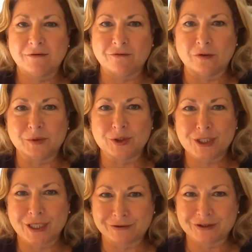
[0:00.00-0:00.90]
former
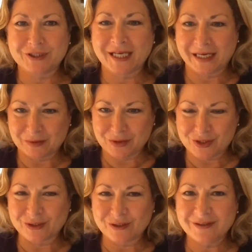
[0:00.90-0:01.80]
general
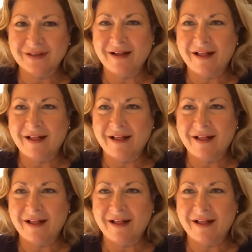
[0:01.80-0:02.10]
counsel.